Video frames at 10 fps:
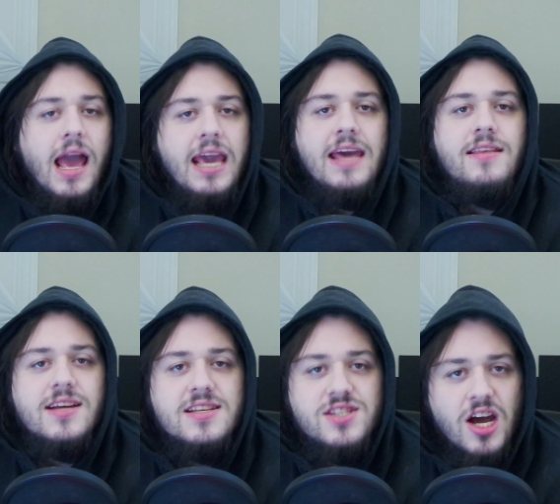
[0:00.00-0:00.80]
He
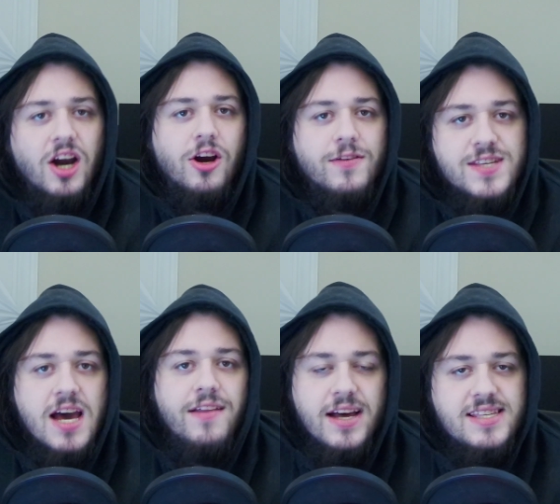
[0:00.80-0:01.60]
deserves
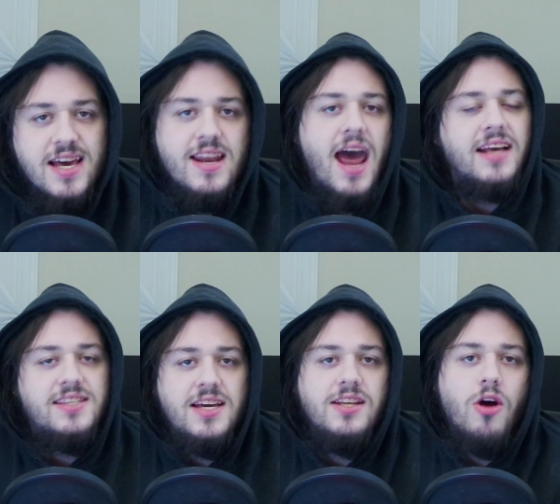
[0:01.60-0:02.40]
this
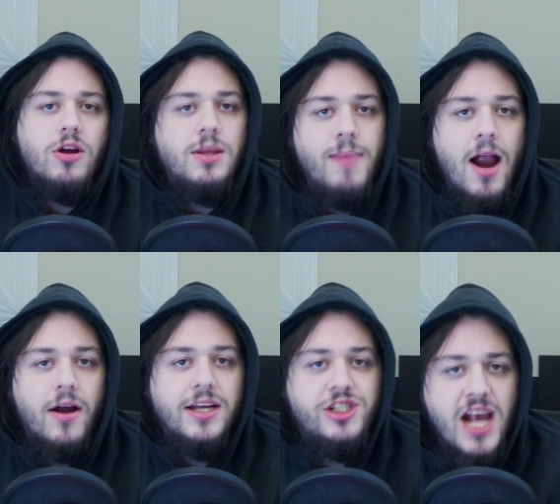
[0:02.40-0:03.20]
NXT North
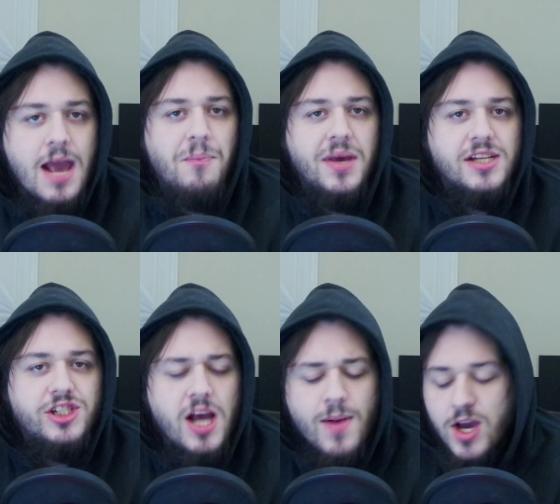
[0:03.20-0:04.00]
American
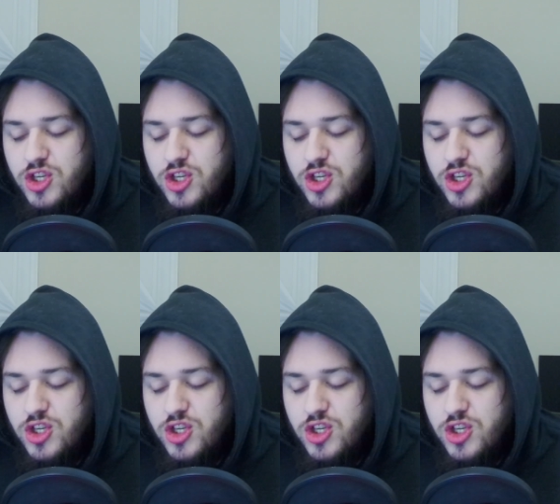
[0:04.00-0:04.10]
Championship.